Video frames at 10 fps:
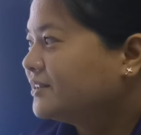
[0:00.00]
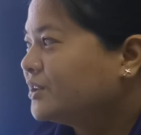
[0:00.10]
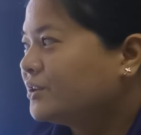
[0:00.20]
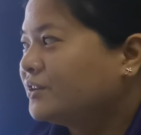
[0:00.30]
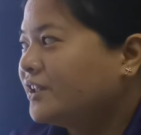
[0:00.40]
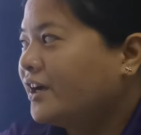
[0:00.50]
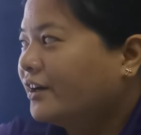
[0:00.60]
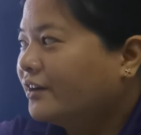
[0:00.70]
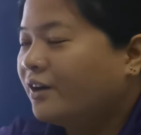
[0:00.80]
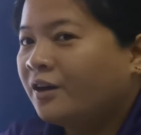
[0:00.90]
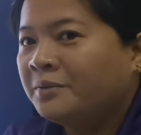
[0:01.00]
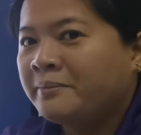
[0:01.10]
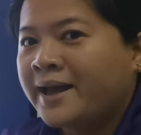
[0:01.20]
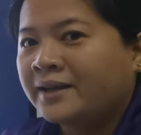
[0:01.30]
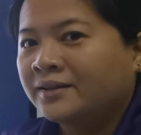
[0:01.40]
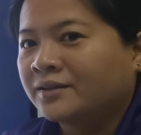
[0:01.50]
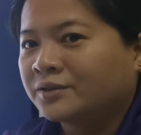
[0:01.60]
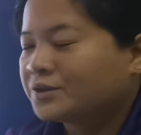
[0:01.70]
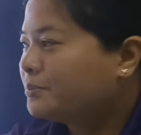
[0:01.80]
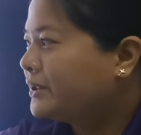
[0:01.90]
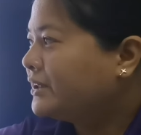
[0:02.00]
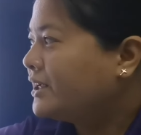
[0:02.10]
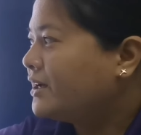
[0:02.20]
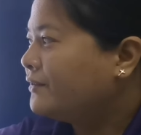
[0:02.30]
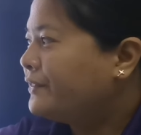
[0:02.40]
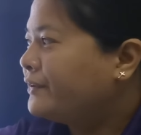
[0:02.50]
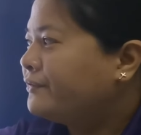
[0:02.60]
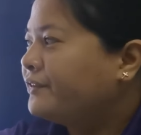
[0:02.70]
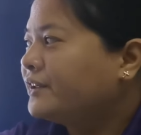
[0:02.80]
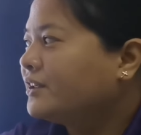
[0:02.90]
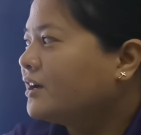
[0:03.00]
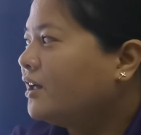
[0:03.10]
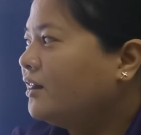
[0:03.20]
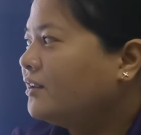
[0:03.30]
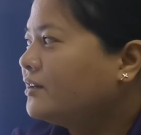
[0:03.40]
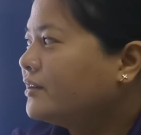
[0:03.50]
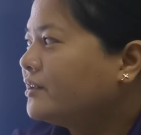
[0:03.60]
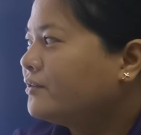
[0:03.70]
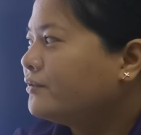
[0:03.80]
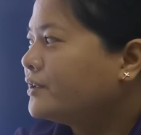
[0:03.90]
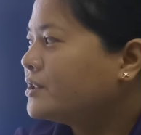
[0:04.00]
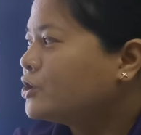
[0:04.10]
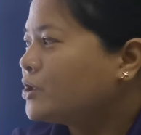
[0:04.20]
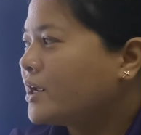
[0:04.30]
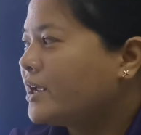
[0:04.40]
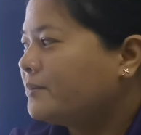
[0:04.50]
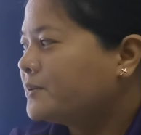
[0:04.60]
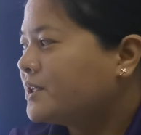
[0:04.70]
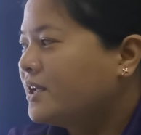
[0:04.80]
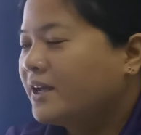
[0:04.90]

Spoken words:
So they are all mangoes, but they have different color, different shapes,